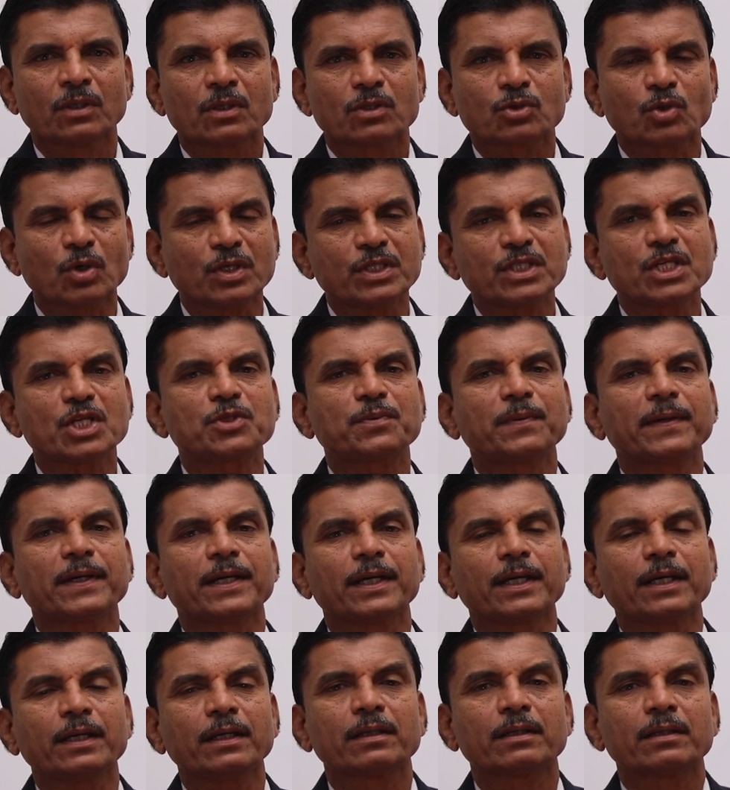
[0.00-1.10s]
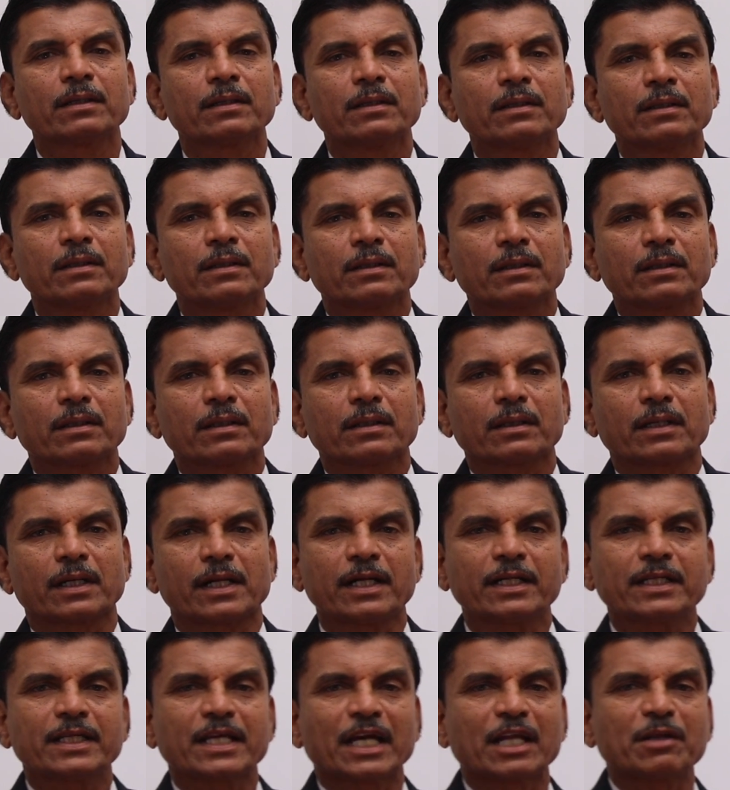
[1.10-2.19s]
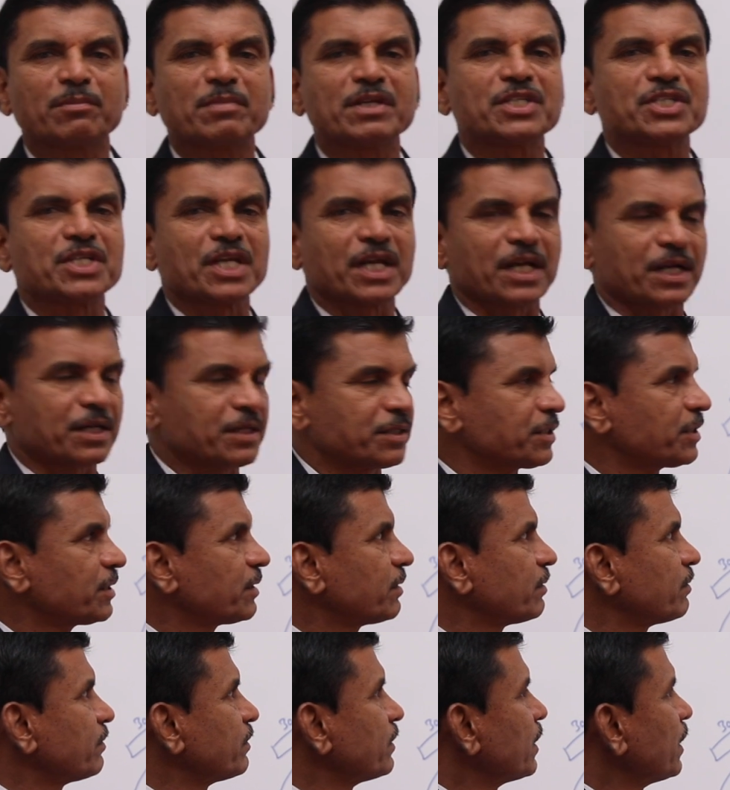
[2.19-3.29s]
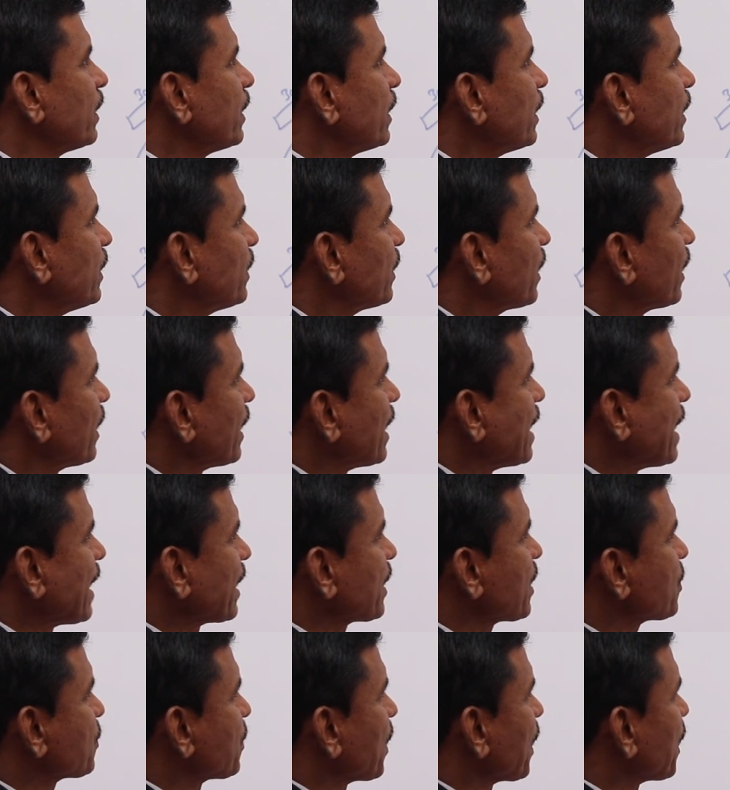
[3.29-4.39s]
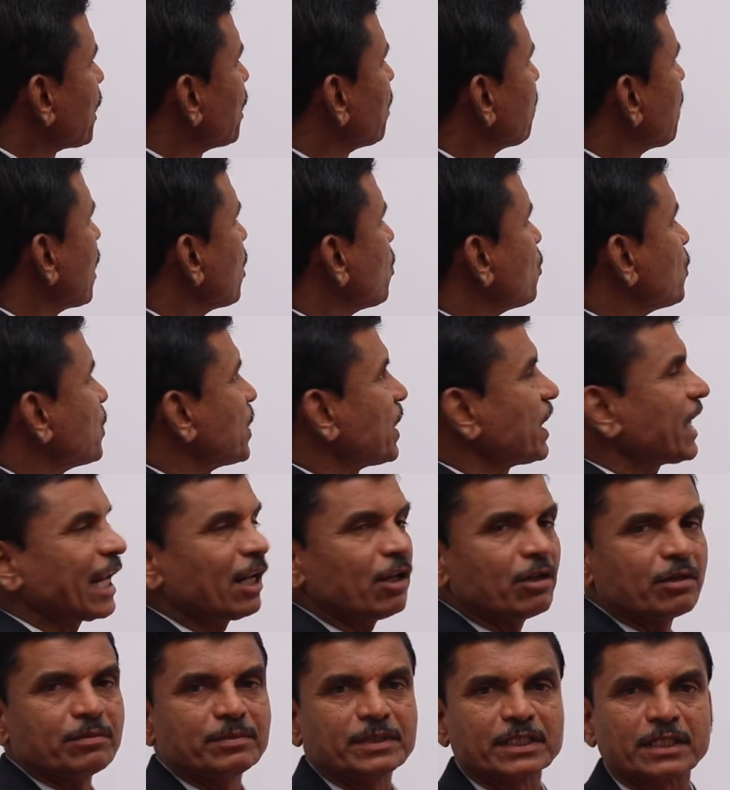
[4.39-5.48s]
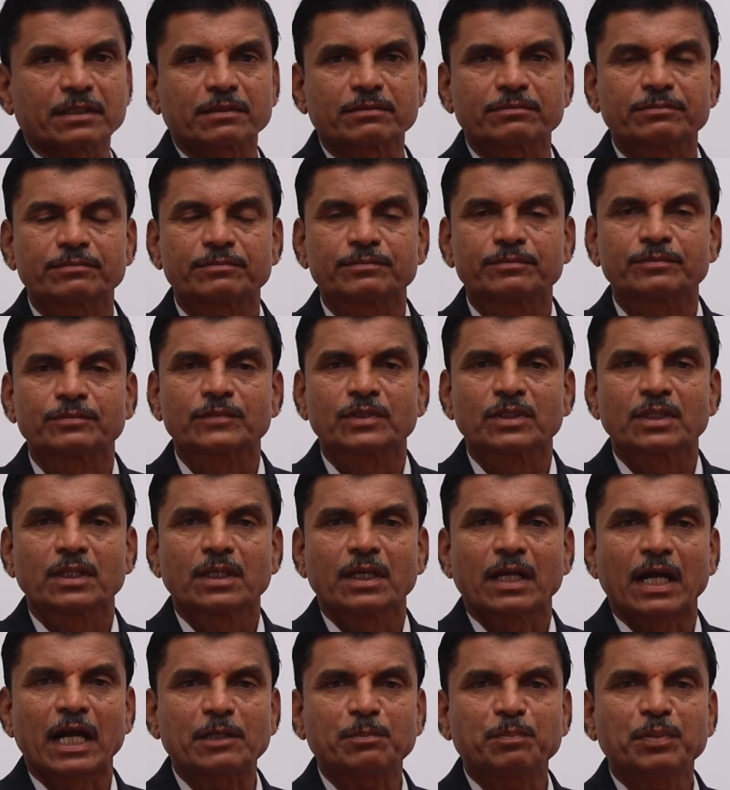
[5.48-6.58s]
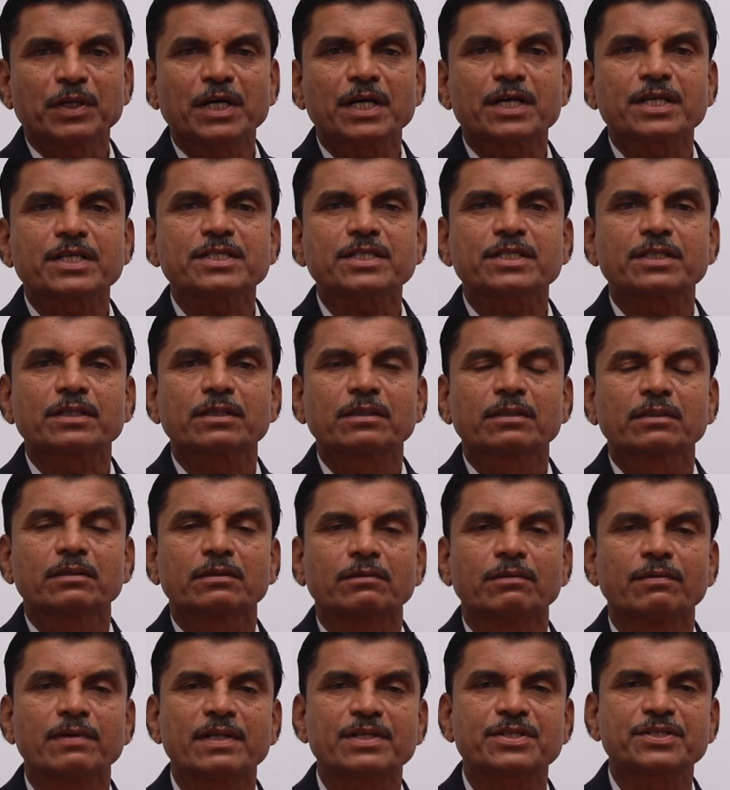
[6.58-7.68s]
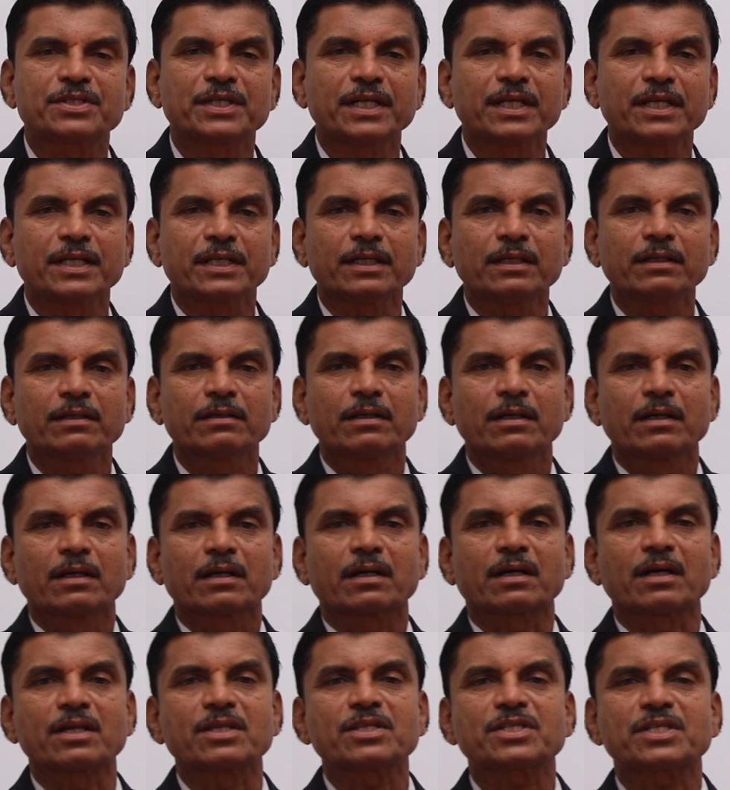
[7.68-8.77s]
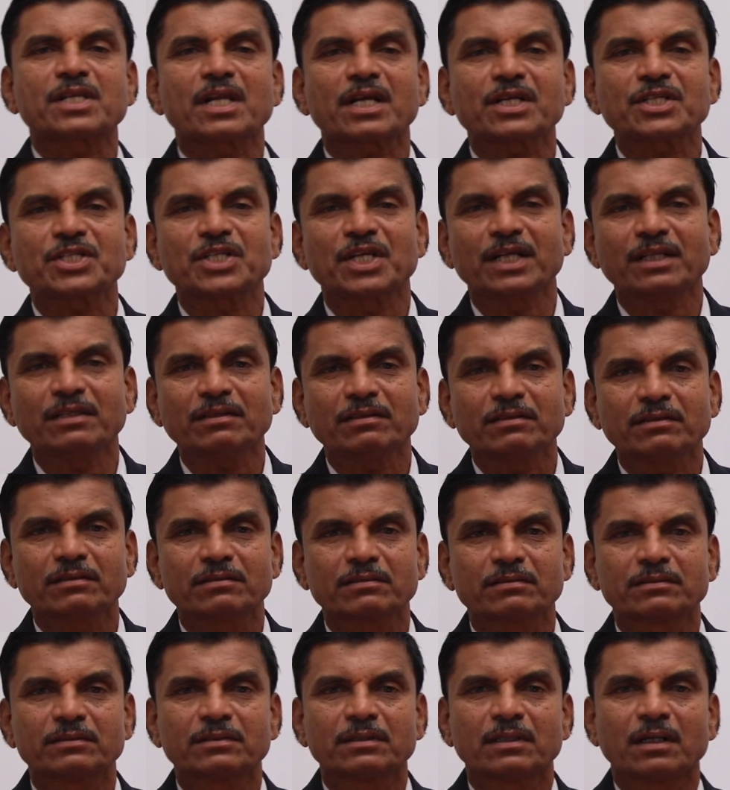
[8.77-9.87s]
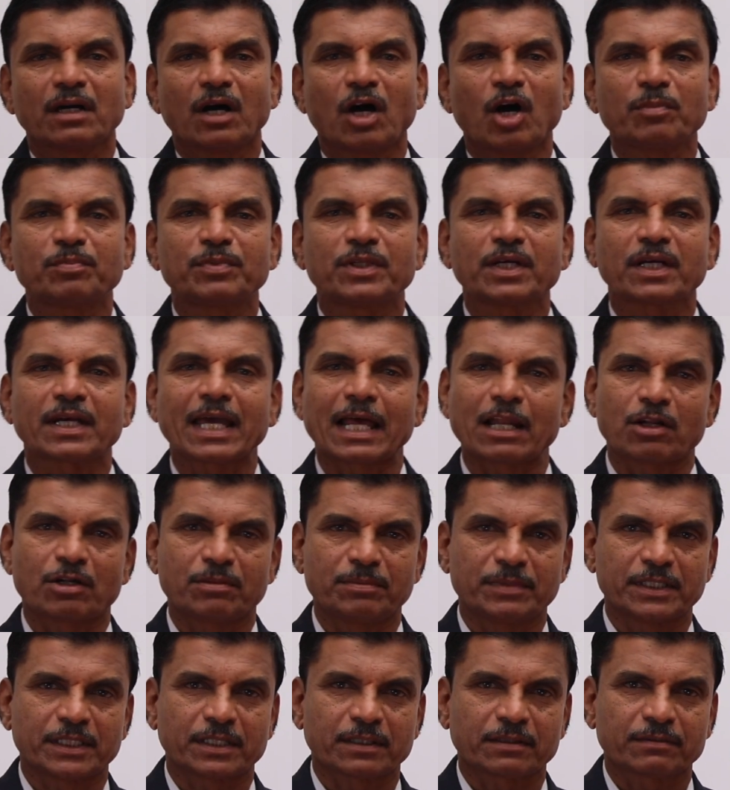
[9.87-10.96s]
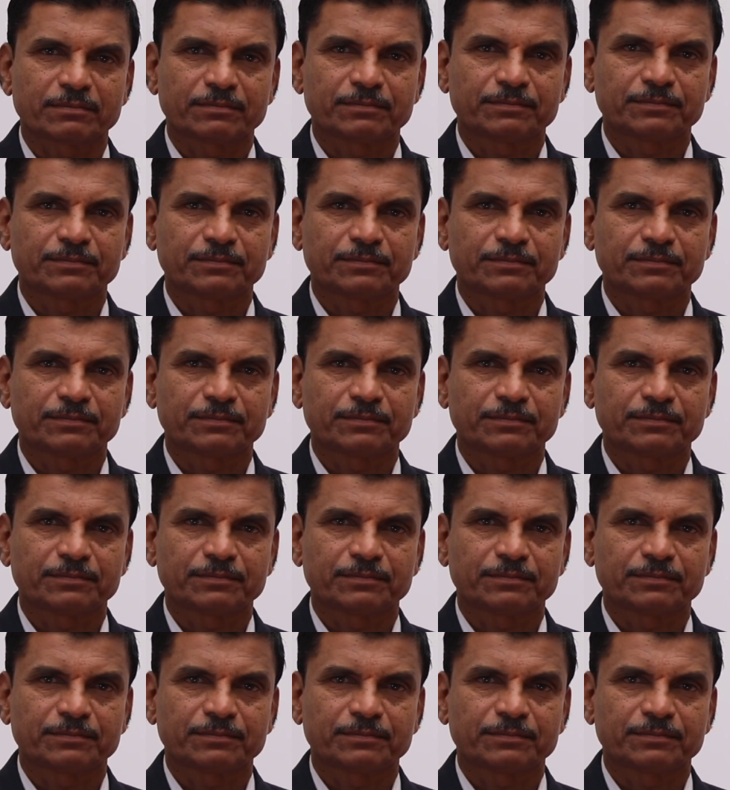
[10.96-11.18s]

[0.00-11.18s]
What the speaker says: So in this way, current can be checked in the electric circuit by using galvanometer. At first, we will study construction of the galvanometer.